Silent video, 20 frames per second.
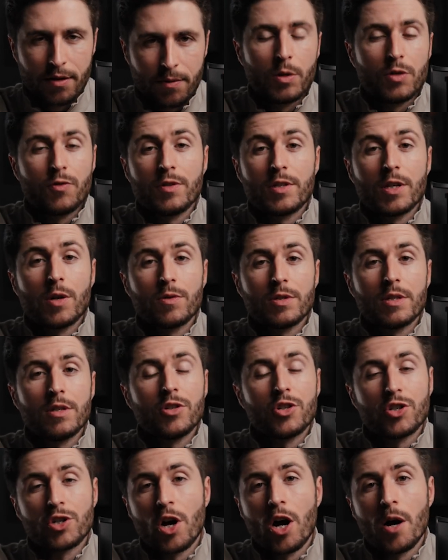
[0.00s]
which results in
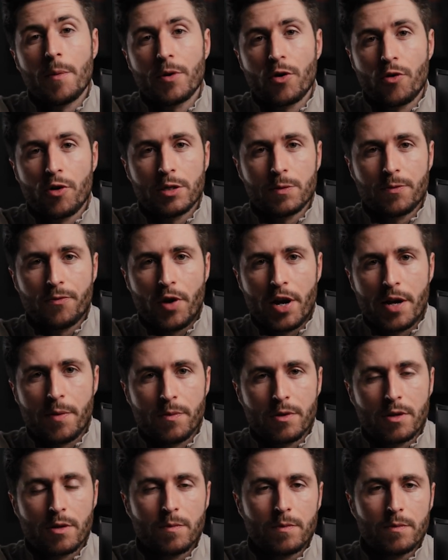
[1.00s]
sharp, crisp
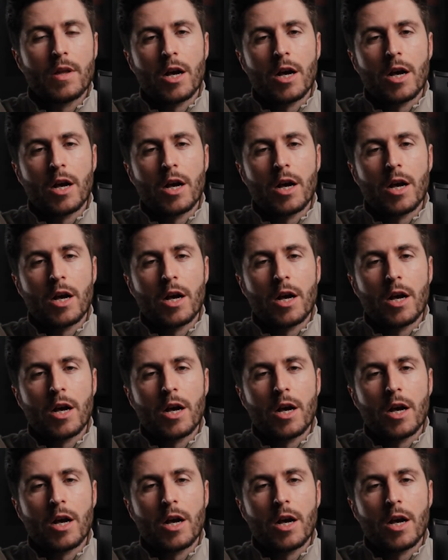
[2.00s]
frames.